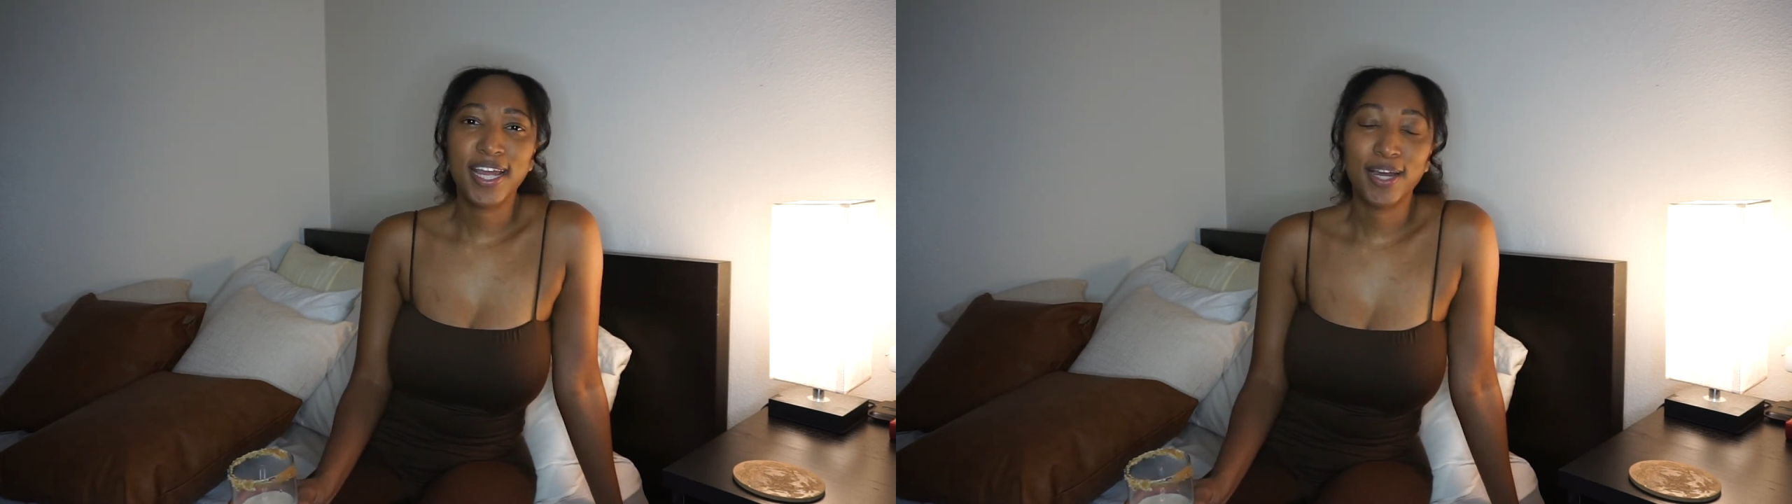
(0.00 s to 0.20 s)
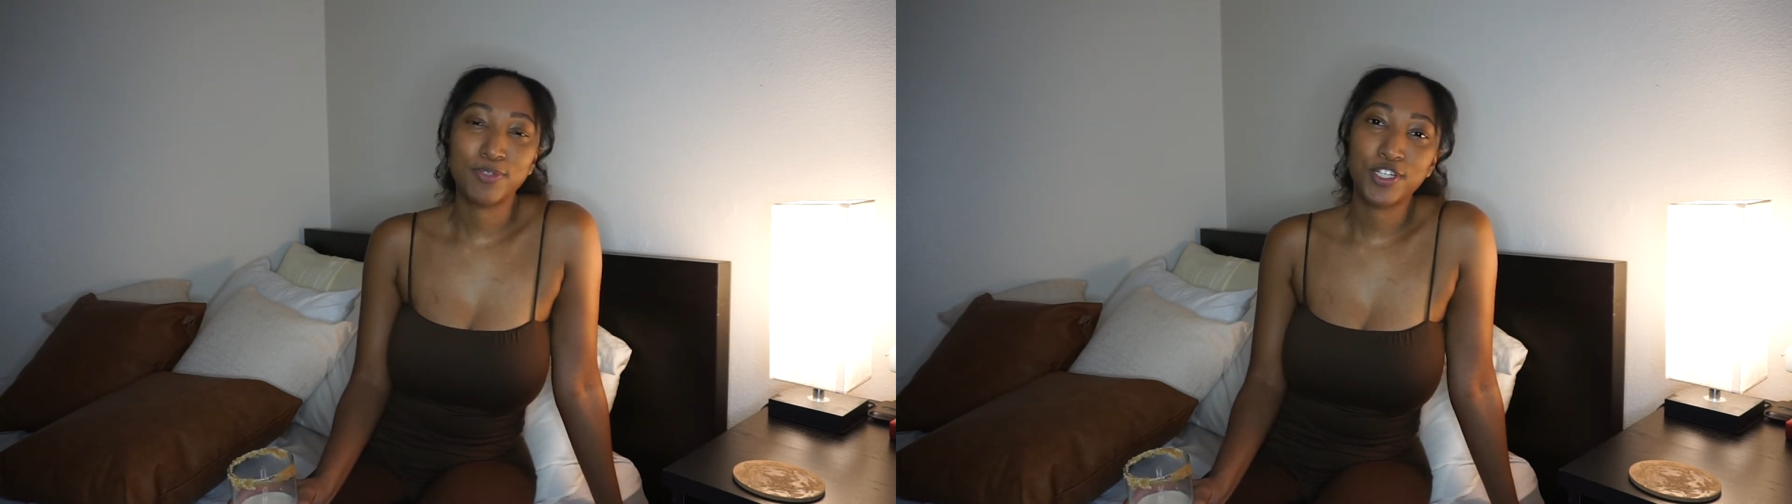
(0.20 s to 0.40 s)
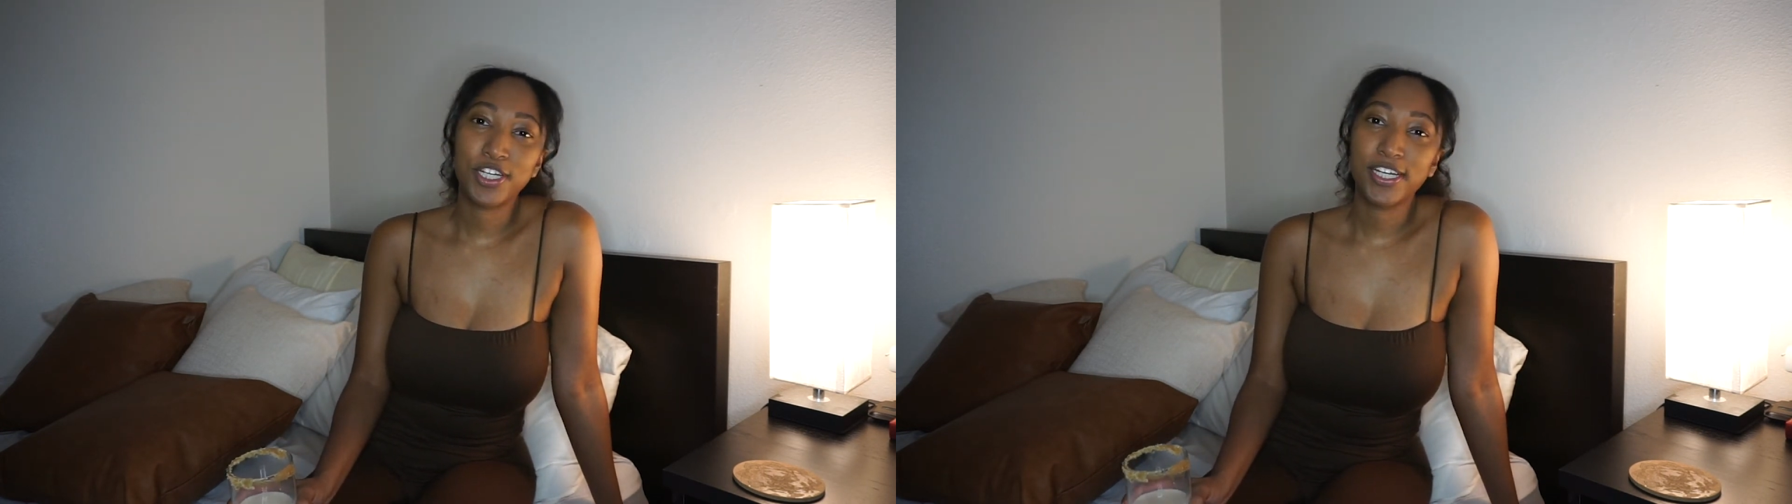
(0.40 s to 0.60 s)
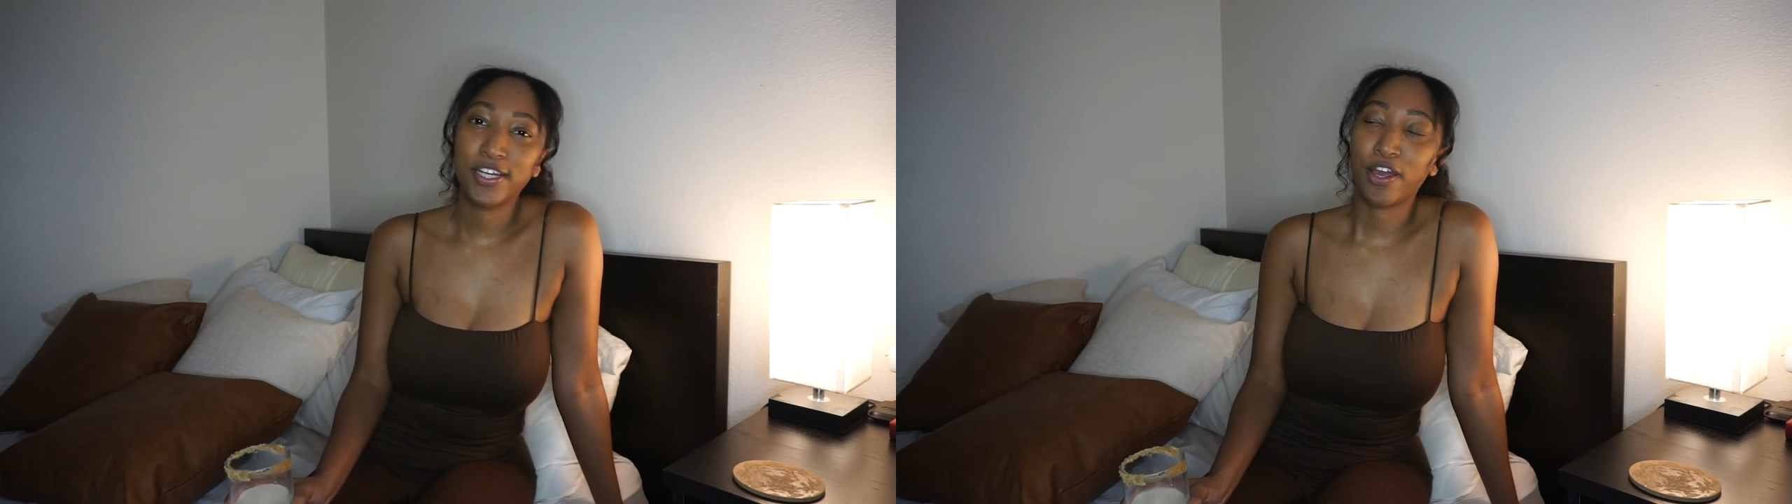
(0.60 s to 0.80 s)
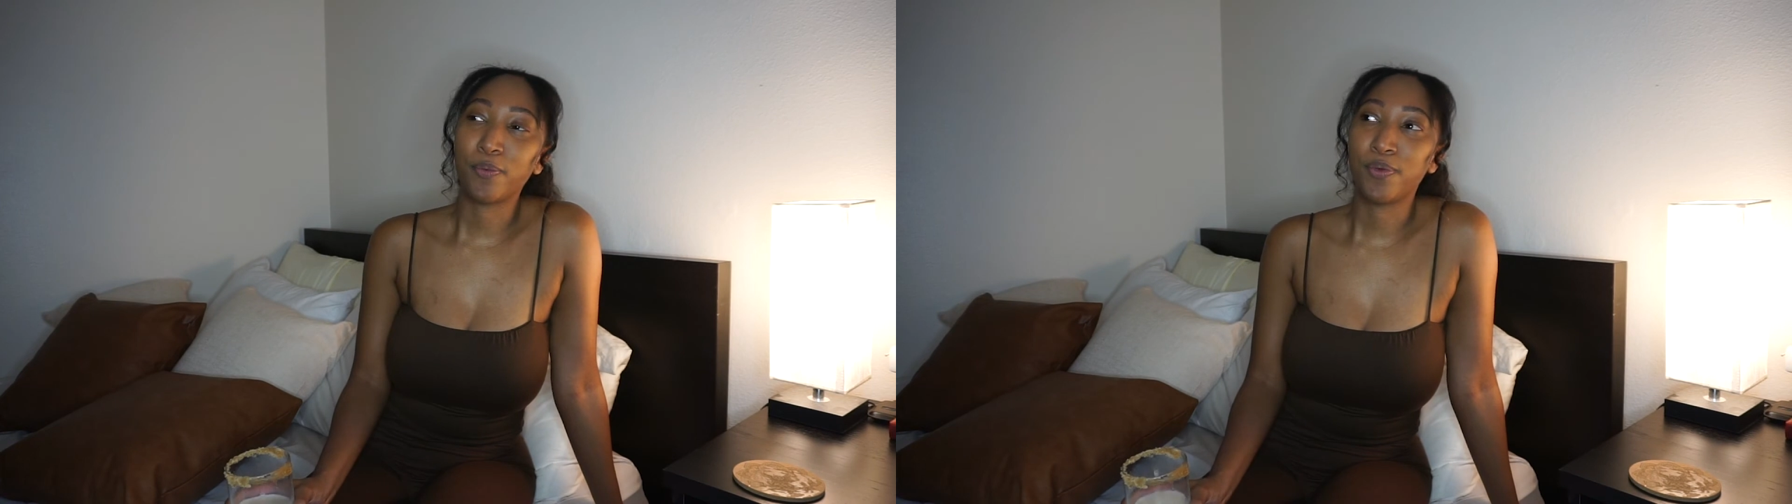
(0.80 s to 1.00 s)
I'm sure, you
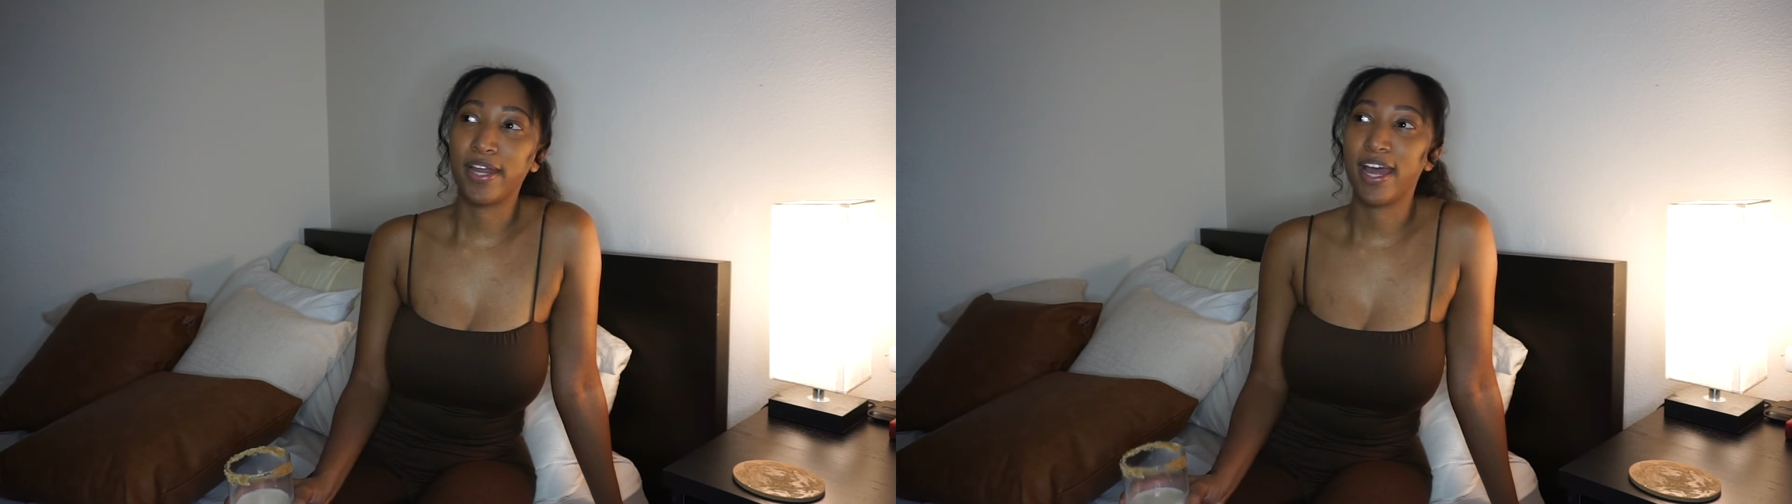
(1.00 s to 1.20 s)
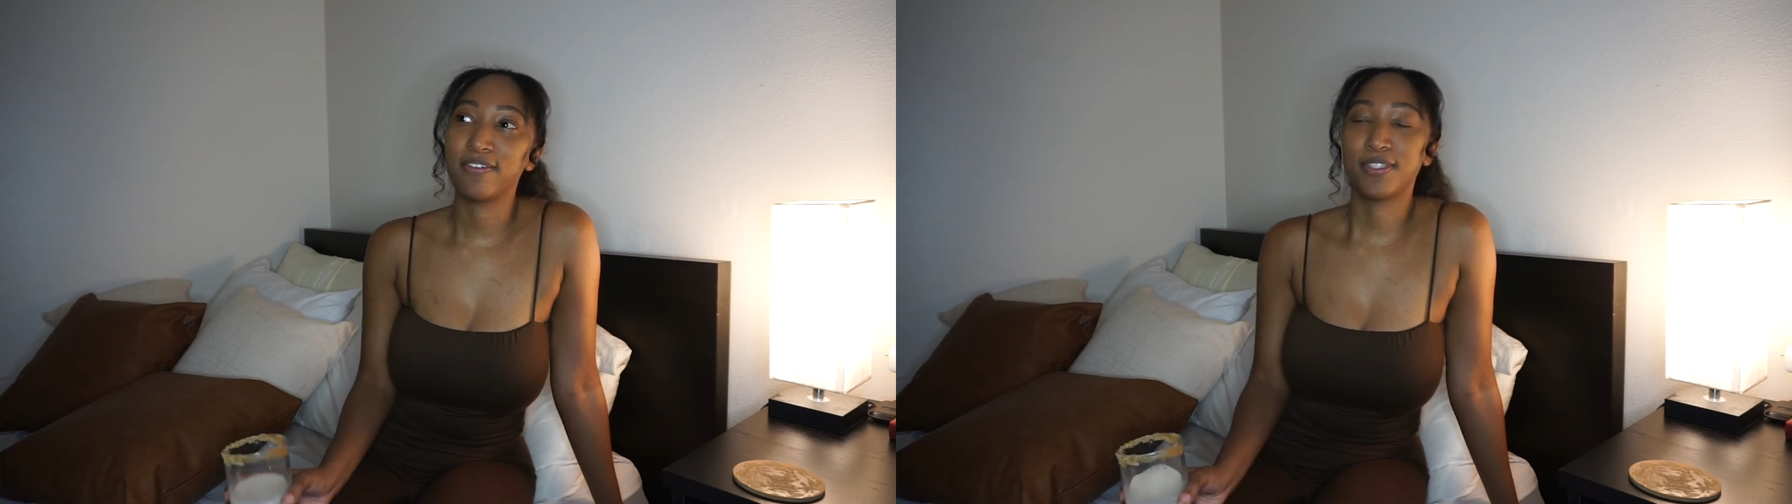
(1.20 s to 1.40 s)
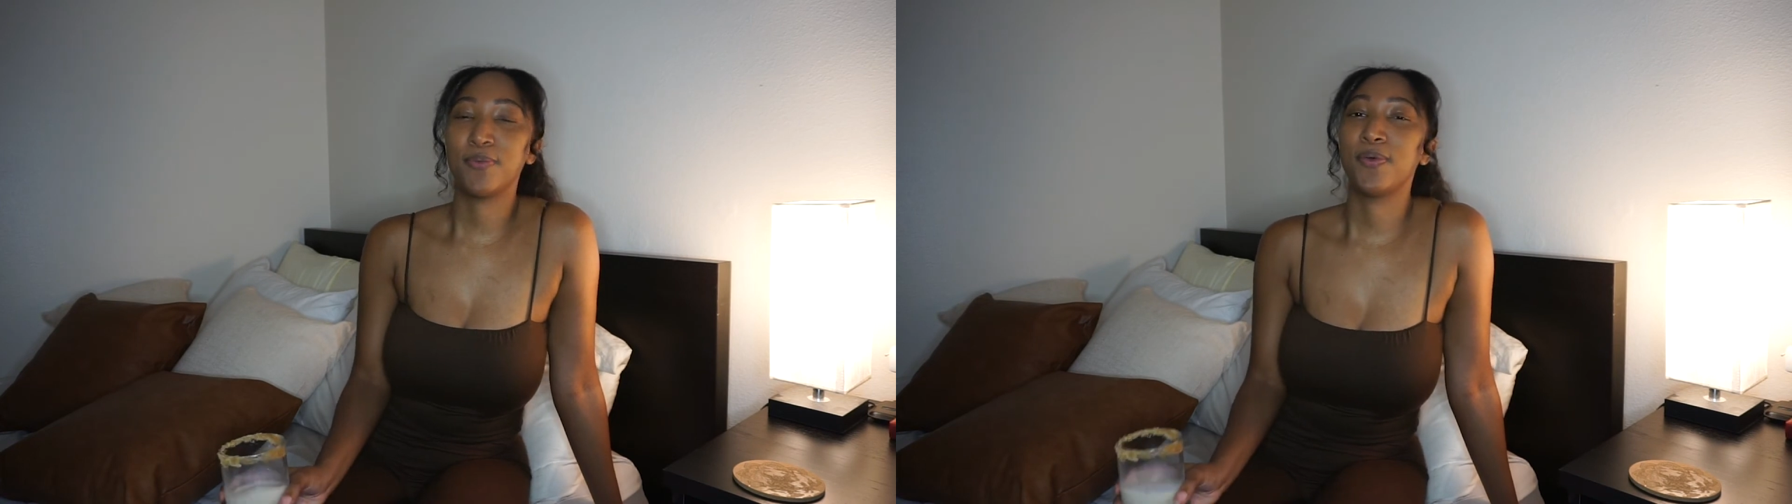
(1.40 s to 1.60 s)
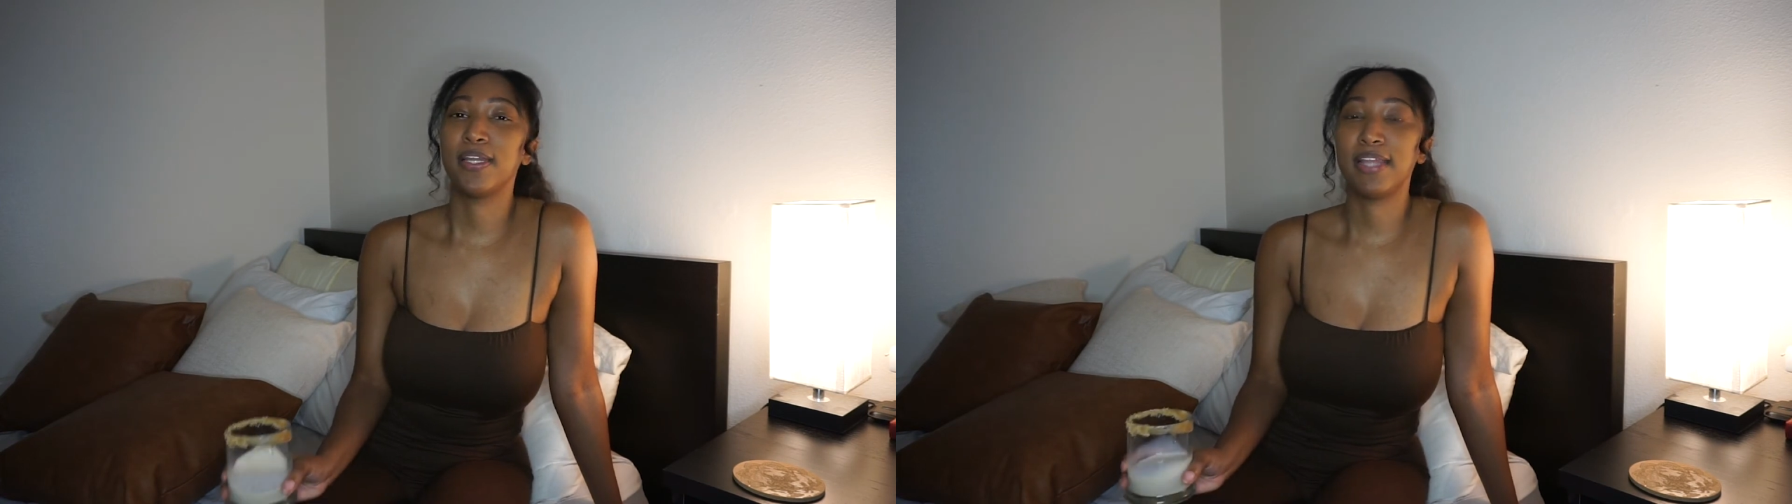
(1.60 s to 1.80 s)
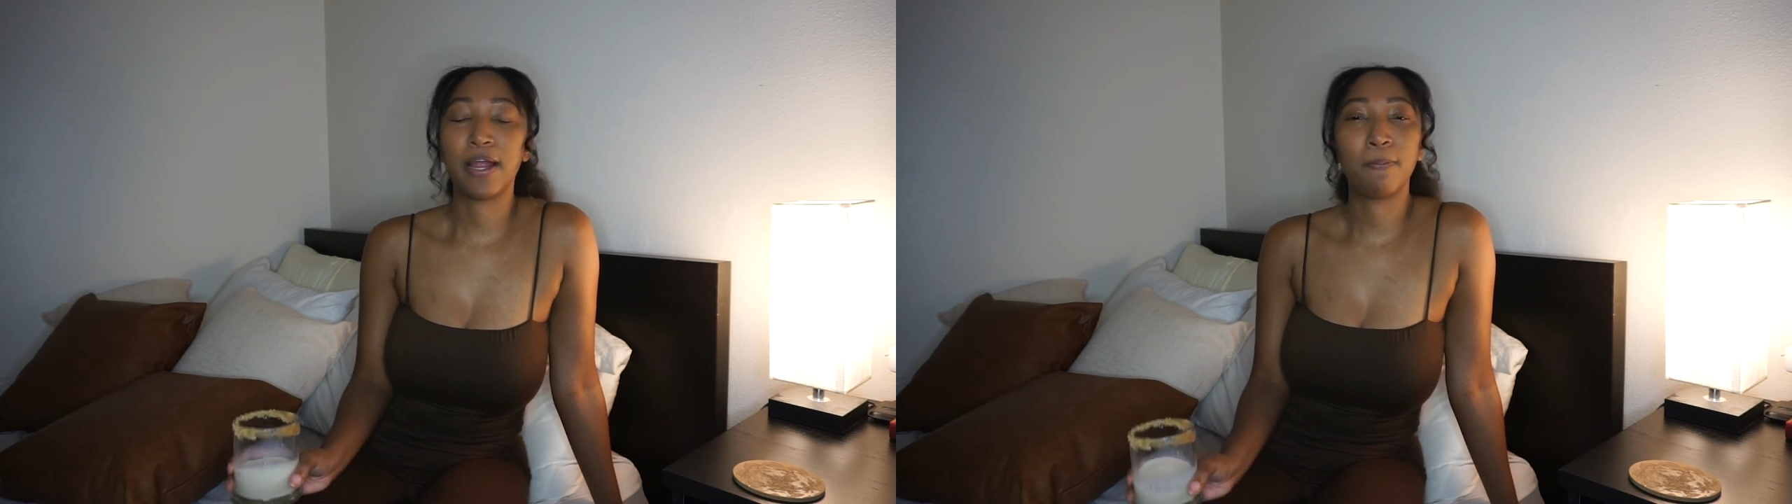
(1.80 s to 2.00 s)
know, I want to have someone like a